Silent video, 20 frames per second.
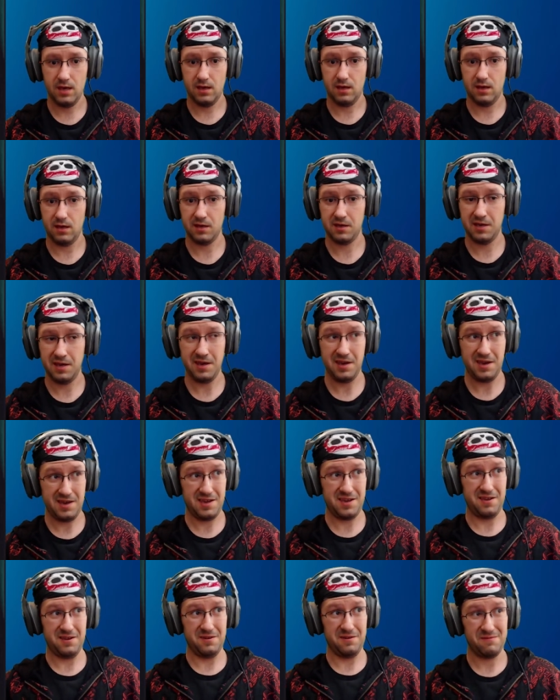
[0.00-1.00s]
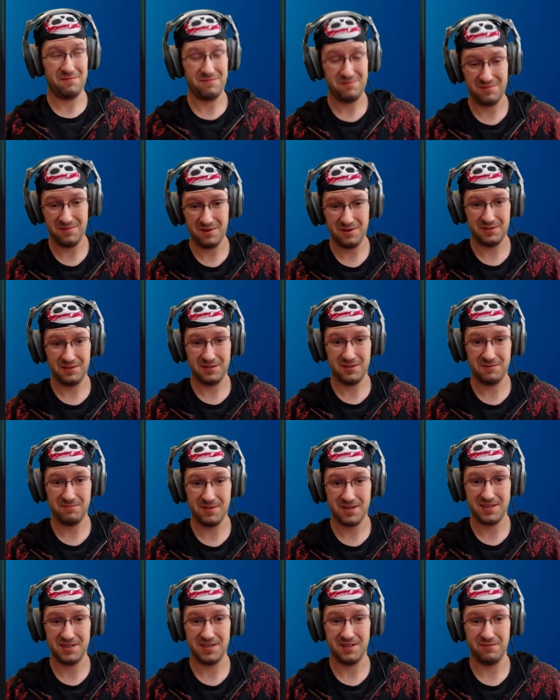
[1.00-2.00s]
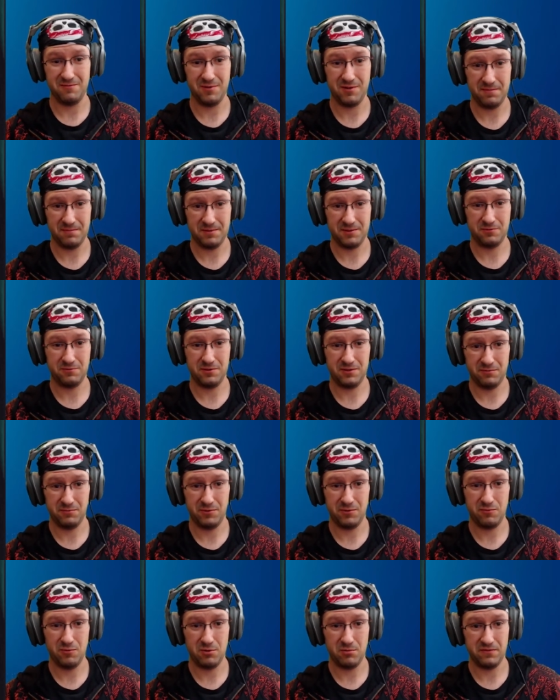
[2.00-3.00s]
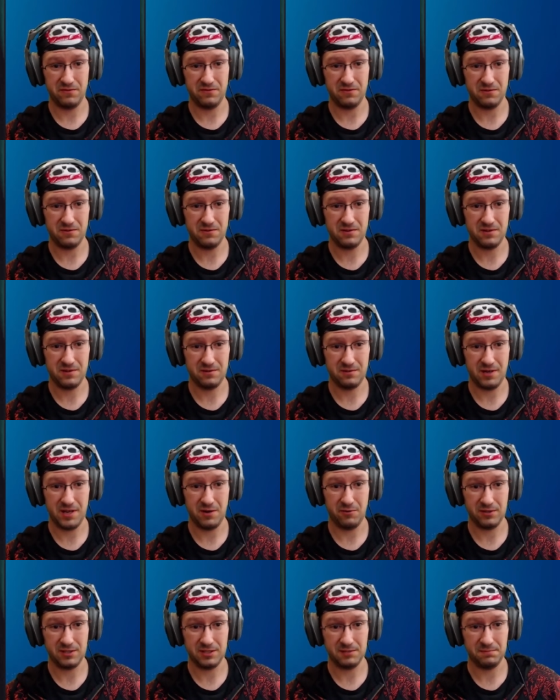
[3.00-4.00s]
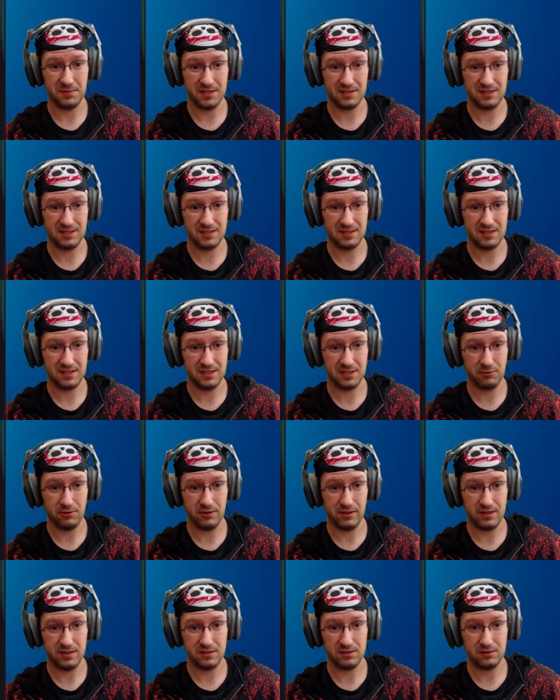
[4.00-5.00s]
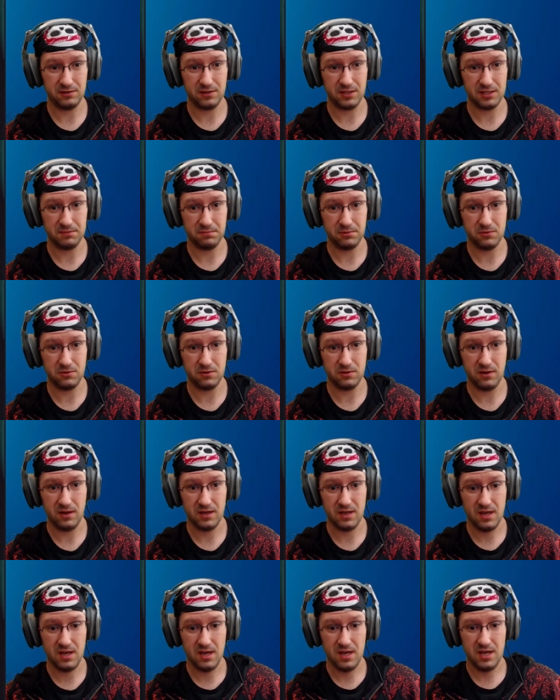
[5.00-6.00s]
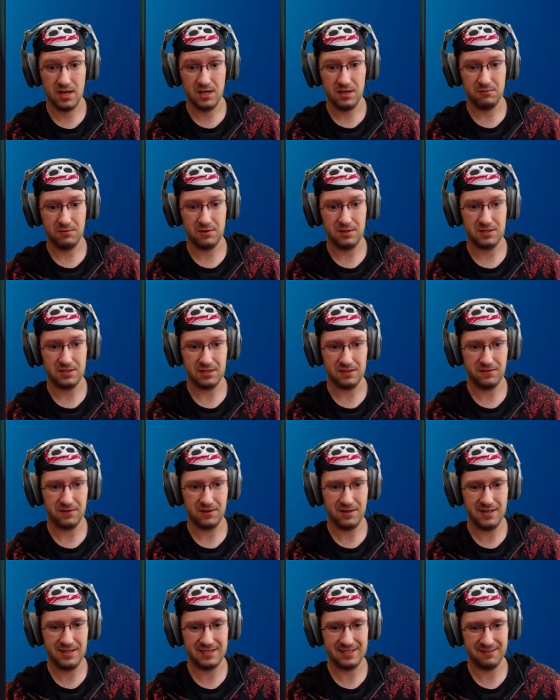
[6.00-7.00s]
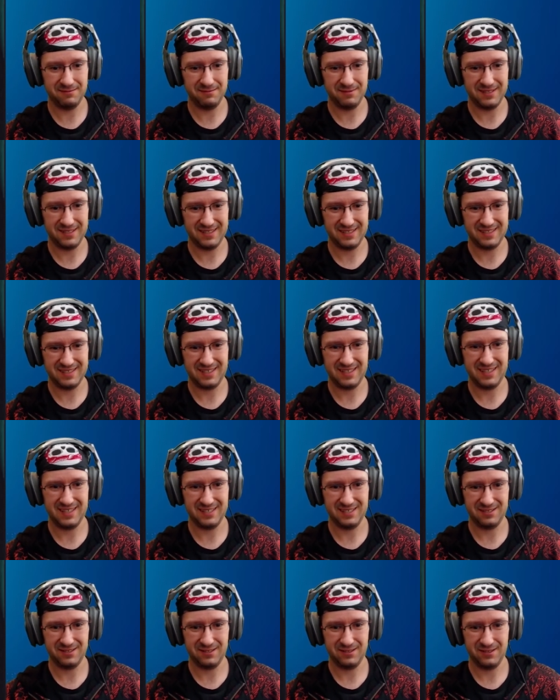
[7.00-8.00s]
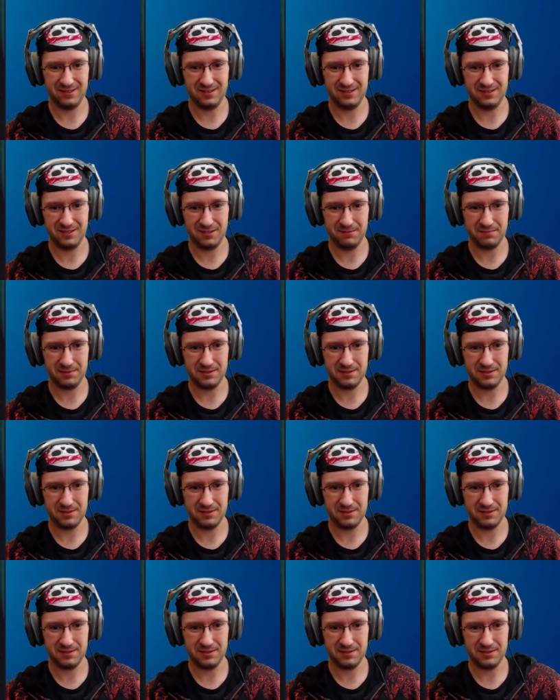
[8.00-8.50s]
Okay, third time lucky. We're up to where we were before. Now we're inspecting the Corellian transport, which are very similar to Han Solo's ship,